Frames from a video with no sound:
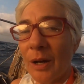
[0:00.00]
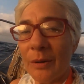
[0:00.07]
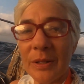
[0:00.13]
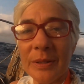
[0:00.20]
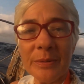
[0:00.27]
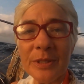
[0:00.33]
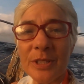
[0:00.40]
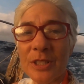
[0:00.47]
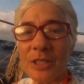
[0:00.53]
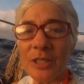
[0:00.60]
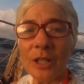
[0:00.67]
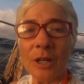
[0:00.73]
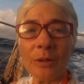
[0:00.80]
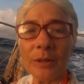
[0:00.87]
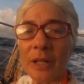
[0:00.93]
we were just
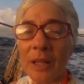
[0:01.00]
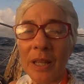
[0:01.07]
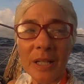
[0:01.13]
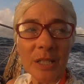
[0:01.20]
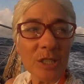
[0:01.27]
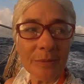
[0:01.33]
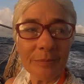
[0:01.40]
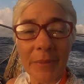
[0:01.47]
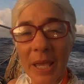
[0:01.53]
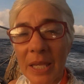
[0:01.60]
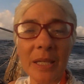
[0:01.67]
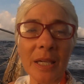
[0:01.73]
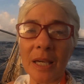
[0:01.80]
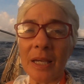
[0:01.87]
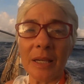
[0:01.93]
going to like
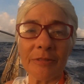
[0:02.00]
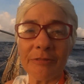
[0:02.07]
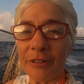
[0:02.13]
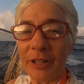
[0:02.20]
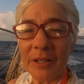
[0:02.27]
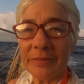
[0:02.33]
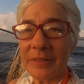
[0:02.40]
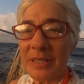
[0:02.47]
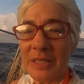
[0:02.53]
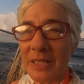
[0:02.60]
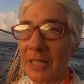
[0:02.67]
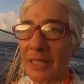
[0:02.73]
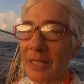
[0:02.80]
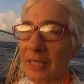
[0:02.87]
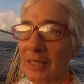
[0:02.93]
Jamaica, for heaven's
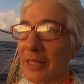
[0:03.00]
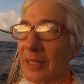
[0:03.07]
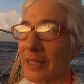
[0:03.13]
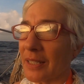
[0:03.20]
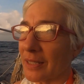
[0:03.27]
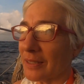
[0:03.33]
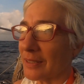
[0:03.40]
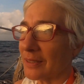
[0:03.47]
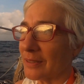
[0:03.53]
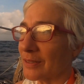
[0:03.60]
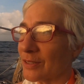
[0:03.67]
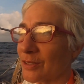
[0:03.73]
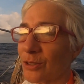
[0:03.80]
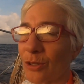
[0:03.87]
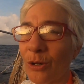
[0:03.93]
sake, like
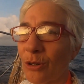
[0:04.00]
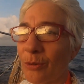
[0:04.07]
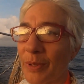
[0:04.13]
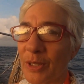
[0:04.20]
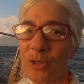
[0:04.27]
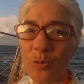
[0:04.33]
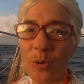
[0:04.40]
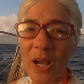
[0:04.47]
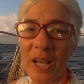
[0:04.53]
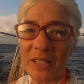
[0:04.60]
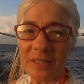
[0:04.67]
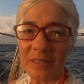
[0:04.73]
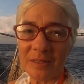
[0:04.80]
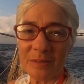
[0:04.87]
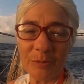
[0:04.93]
so much
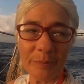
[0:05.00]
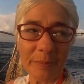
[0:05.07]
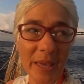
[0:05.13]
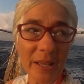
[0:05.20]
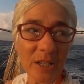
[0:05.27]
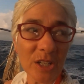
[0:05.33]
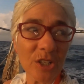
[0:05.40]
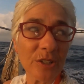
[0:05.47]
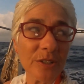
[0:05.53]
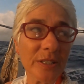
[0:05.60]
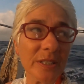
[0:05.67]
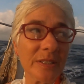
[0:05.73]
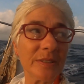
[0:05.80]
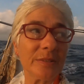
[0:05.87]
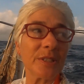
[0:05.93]
west, when that
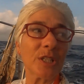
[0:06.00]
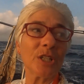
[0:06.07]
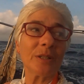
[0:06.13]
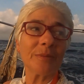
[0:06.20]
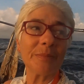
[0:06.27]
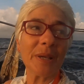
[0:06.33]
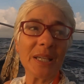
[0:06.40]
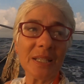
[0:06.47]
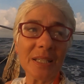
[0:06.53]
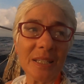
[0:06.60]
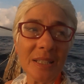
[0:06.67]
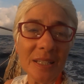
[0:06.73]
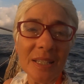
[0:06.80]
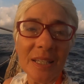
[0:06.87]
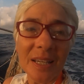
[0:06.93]
current couldn't make
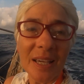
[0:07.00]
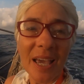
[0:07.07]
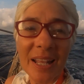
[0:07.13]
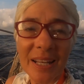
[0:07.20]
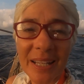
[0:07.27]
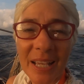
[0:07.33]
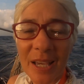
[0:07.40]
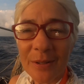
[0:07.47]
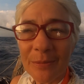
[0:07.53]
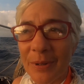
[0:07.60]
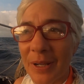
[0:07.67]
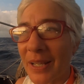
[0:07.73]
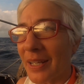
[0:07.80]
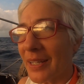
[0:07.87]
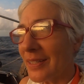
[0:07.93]
any
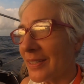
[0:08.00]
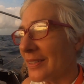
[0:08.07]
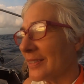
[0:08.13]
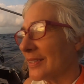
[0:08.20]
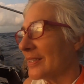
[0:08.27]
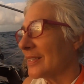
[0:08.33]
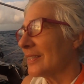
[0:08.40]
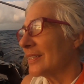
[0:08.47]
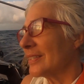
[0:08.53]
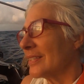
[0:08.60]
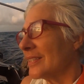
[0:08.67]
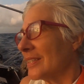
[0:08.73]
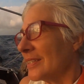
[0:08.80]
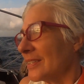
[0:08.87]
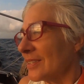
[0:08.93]
headway
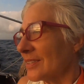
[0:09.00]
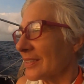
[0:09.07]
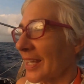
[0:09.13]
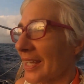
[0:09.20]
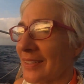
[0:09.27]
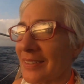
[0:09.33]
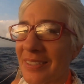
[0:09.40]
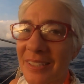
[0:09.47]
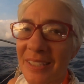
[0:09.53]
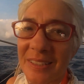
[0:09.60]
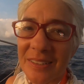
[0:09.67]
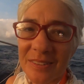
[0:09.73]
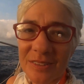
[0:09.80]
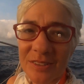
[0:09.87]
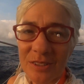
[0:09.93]
against
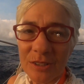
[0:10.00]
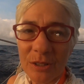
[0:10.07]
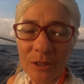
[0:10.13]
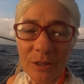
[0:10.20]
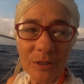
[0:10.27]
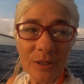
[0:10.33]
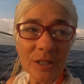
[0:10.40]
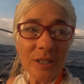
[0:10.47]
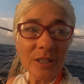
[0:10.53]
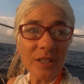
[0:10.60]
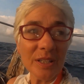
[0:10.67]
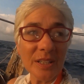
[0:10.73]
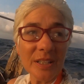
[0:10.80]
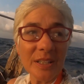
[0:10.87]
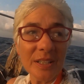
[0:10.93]
it. So
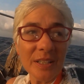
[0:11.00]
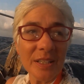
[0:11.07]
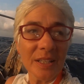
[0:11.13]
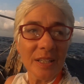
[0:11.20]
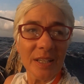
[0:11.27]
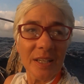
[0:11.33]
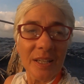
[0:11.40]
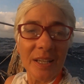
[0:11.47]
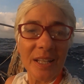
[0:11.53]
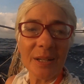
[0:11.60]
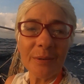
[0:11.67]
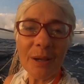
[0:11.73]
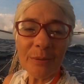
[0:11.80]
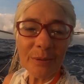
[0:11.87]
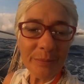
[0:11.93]

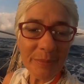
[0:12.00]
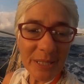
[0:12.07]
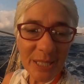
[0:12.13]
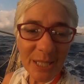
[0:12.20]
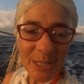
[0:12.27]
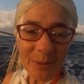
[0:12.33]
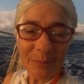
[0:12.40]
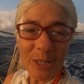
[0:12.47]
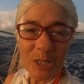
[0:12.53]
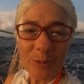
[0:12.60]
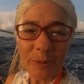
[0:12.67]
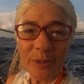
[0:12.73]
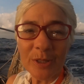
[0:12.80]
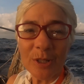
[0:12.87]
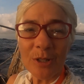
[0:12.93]
anyway, we're making a much
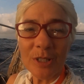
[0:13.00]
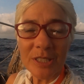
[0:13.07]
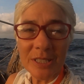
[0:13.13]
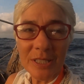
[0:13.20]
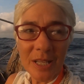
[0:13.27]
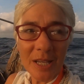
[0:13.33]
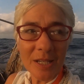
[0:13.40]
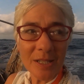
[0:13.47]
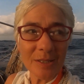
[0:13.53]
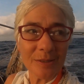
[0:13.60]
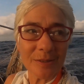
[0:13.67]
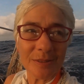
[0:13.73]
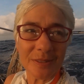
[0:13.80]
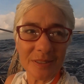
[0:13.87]
better course now.